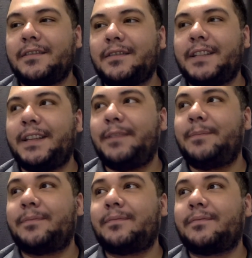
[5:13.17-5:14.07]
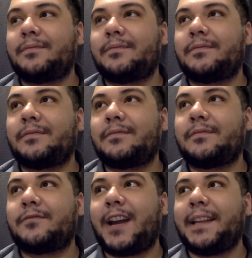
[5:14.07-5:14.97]
he
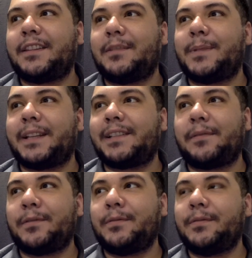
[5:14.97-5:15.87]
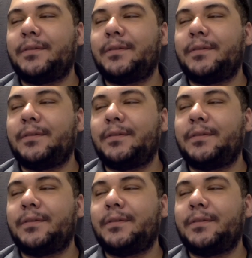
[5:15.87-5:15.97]
ranked up like several